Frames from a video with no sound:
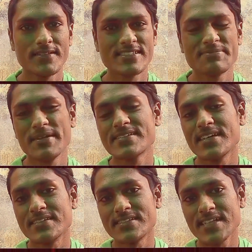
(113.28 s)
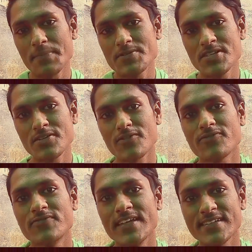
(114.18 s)
this misconception
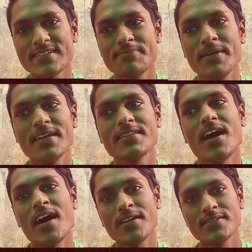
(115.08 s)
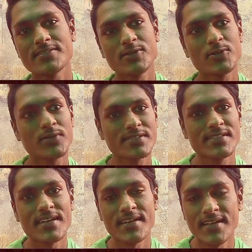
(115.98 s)
of this being the hardest course
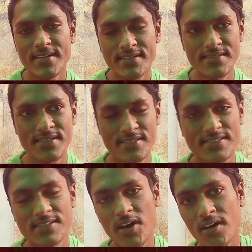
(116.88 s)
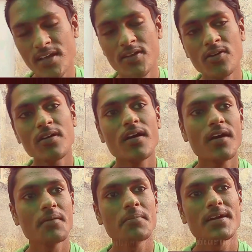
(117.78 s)
there is. It's not, I know,
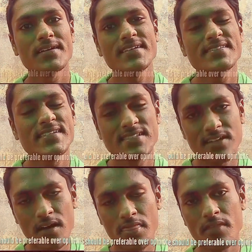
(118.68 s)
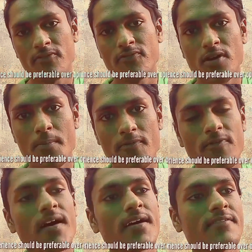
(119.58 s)
but at least it's on the top
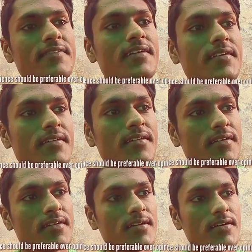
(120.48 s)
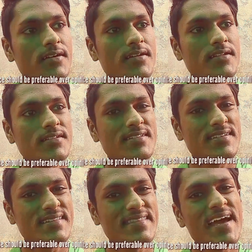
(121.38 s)
5,
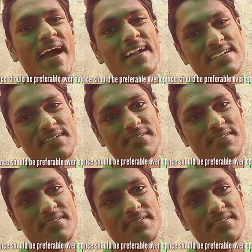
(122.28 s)
and that